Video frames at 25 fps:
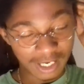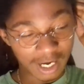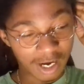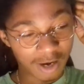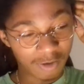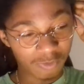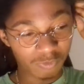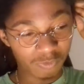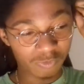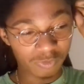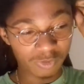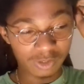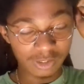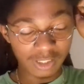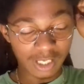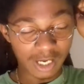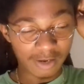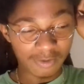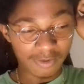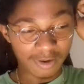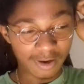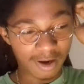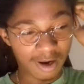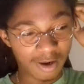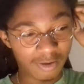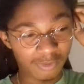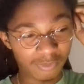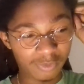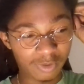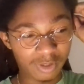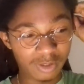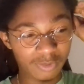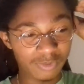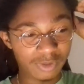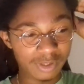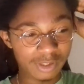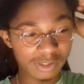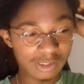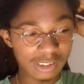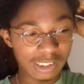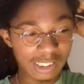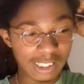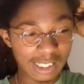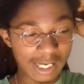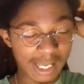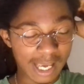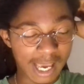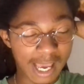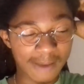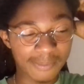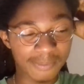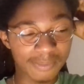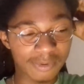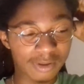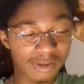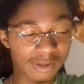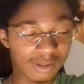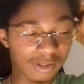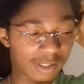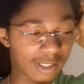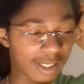I really want to see that happen,